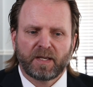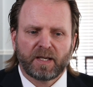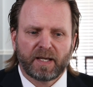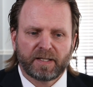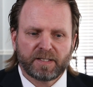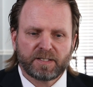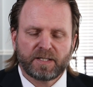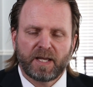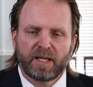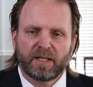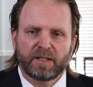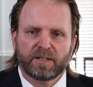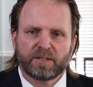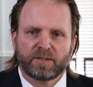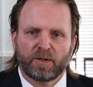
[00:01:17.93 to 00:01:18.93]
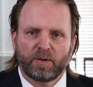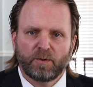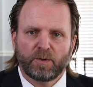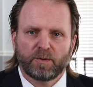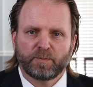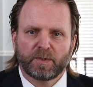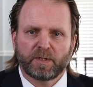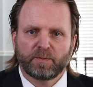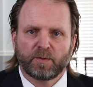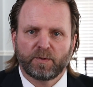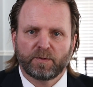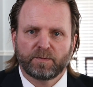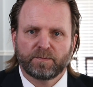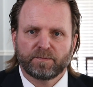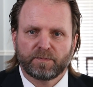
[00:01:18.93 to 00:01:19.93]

And it's taken its toll on people.